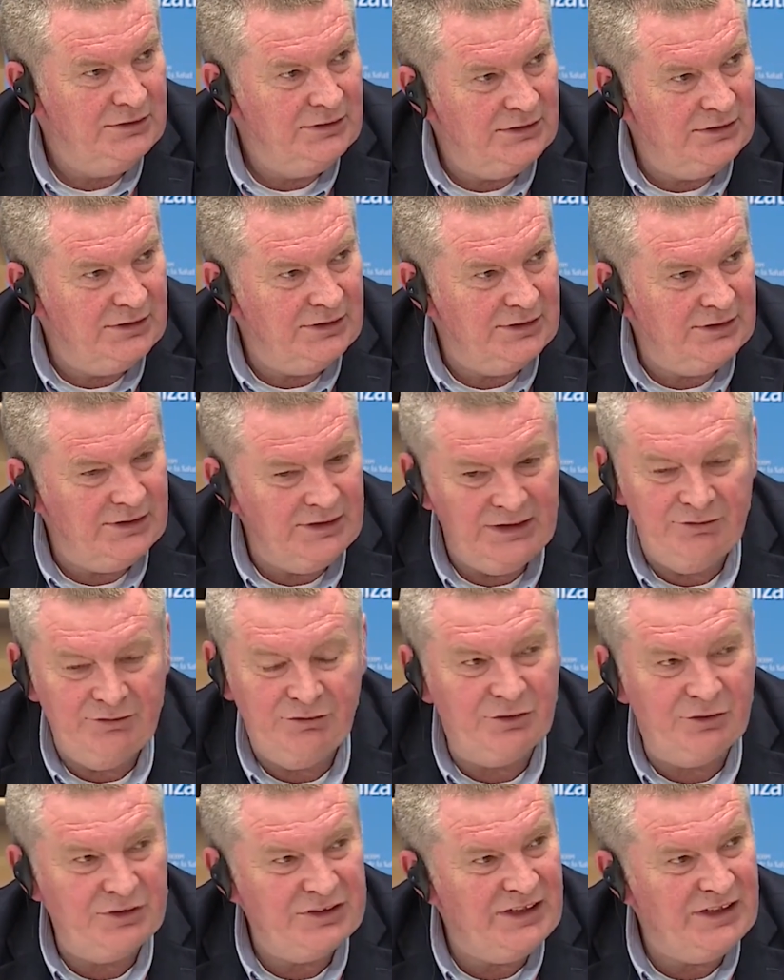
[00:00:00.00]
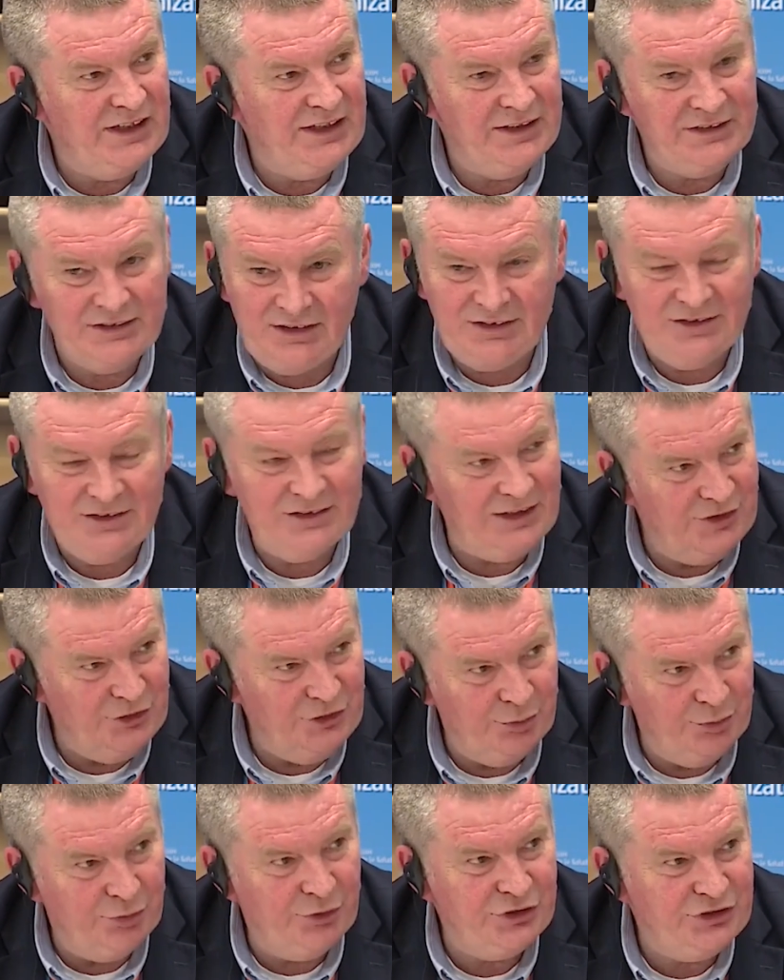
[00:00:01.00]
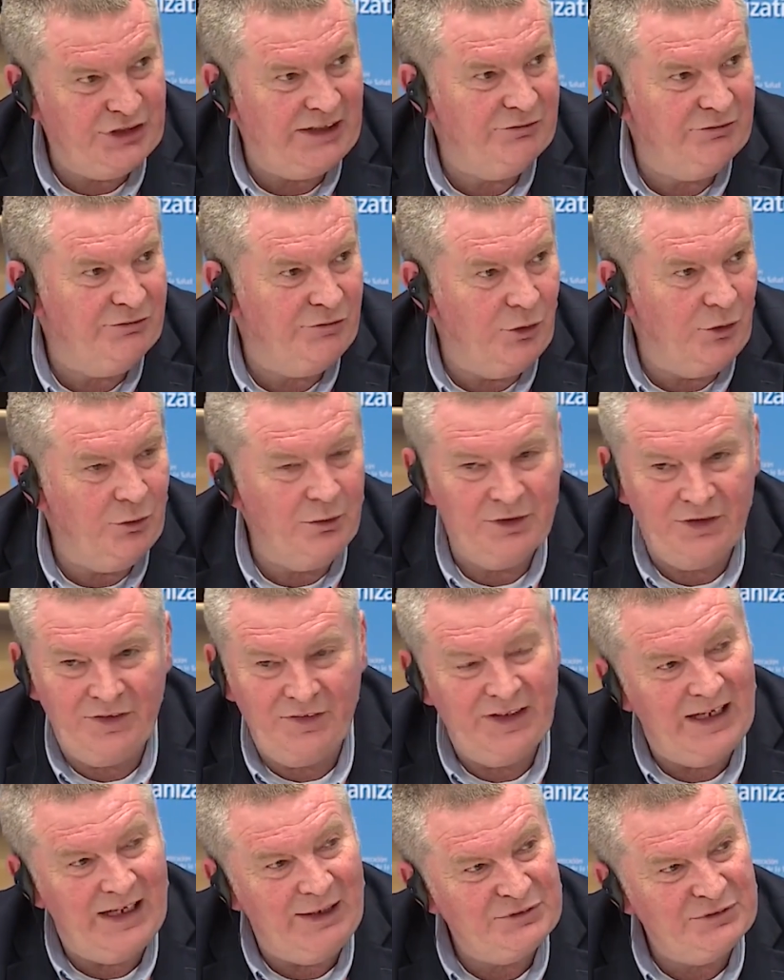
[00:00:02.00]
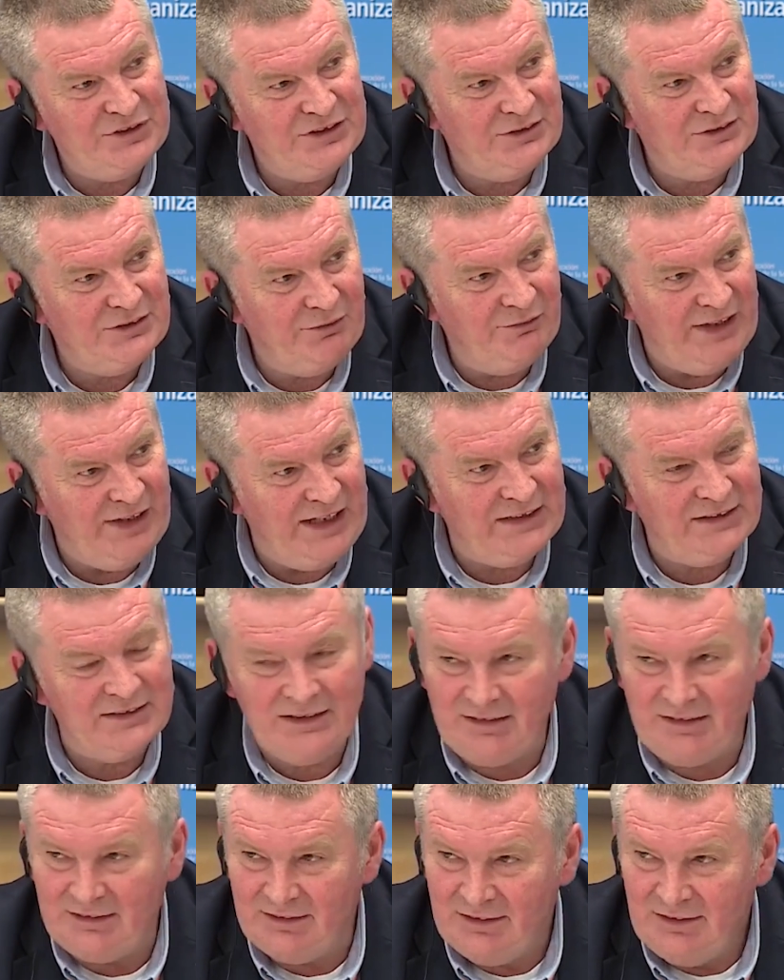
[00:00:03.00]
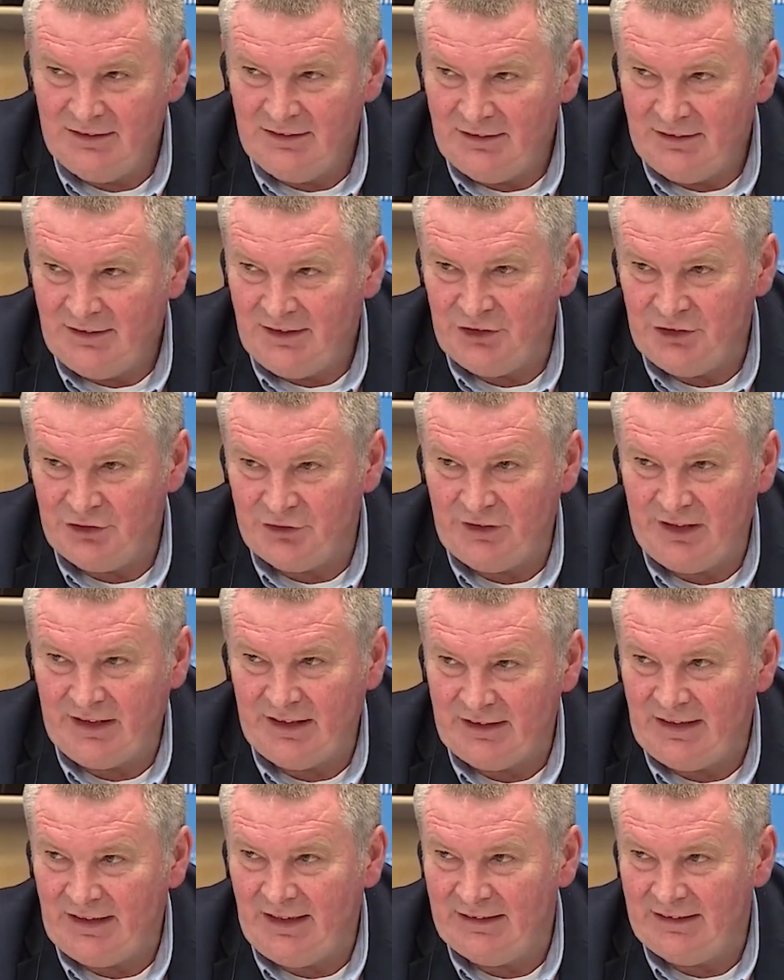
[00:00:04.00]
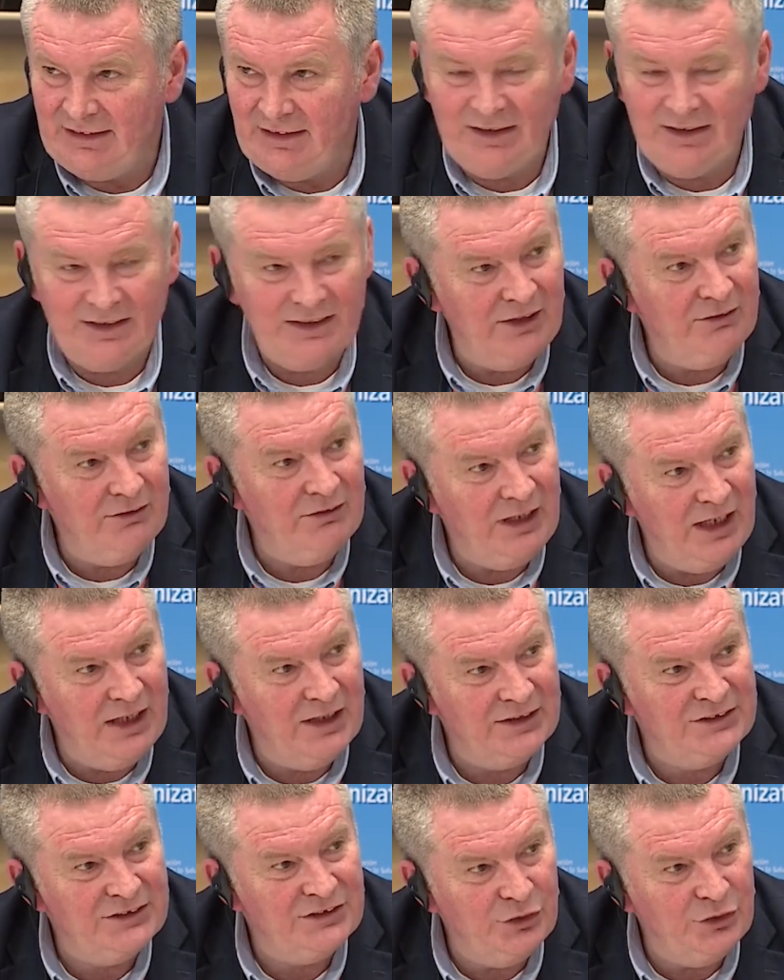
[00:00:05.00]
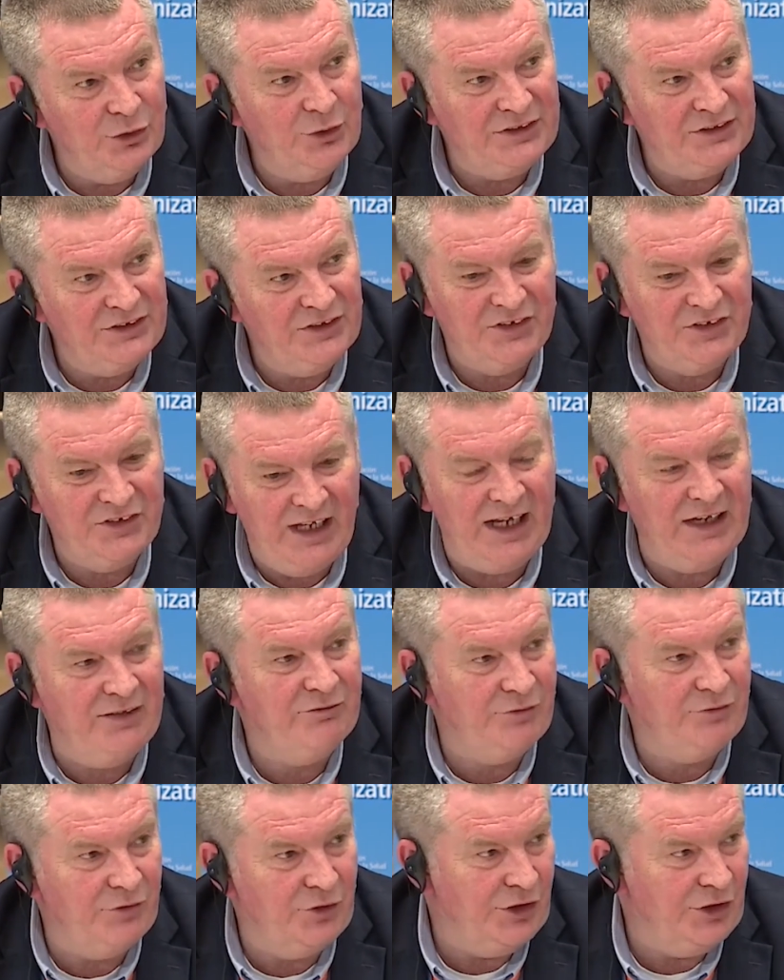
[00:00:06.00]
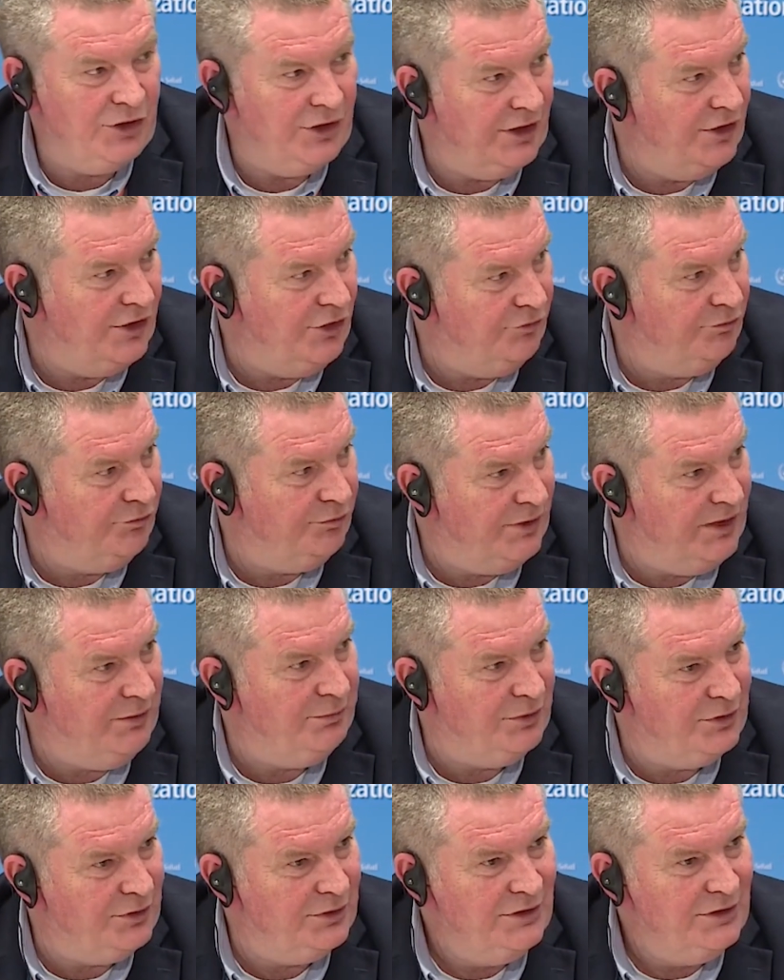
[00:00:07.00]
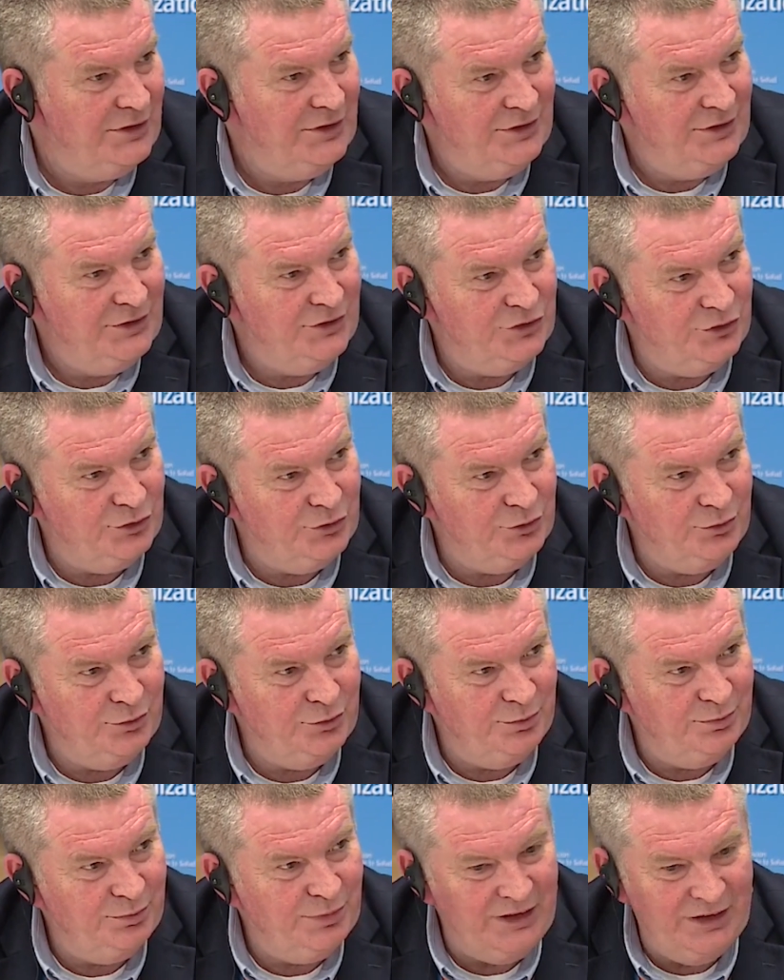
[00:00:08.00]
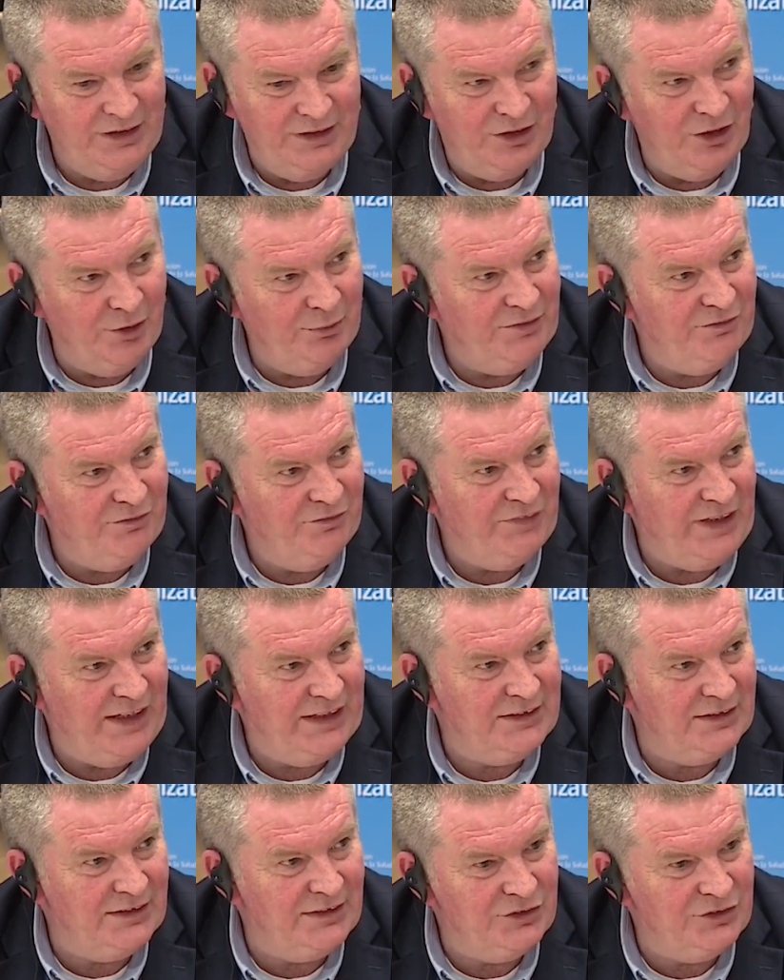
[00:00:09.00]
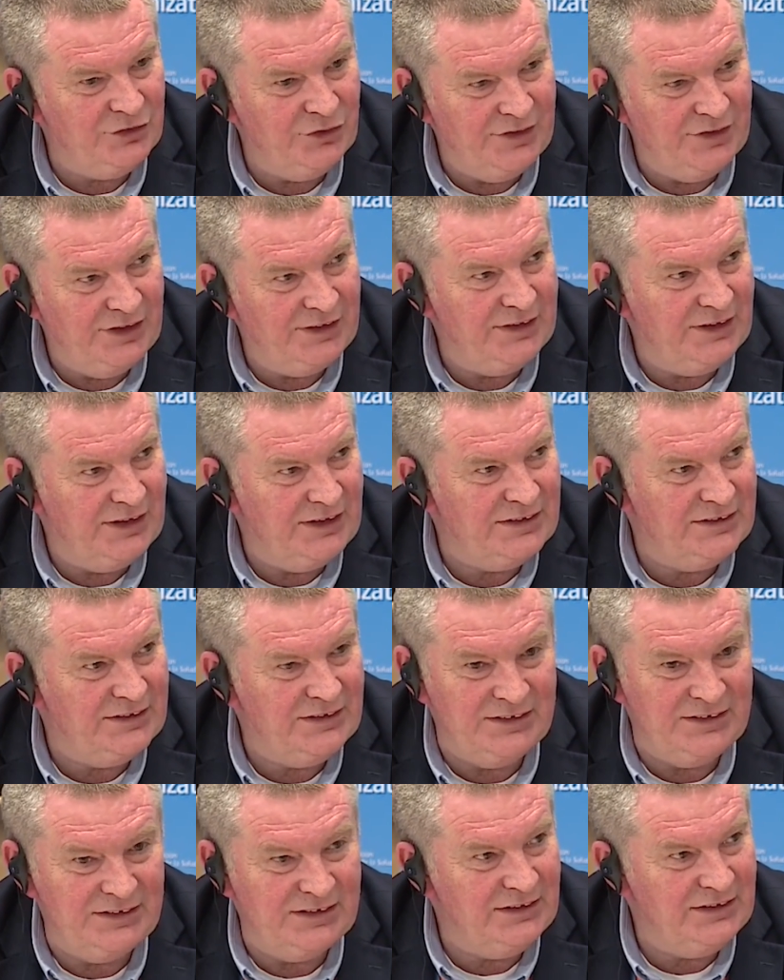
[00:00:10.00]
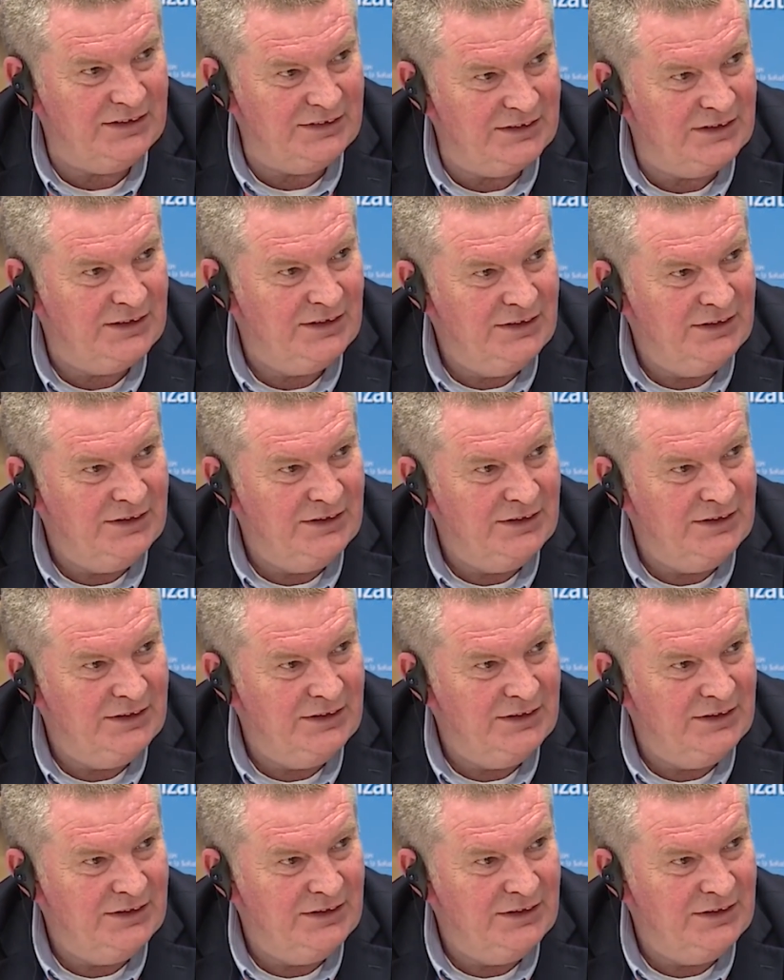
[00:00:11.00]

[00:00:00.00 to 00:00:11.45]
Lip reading: And if you're a scientist and you project forward in the absence of a vaccine and you try and calculate how long is it going to take for enough people to become infected so that this disease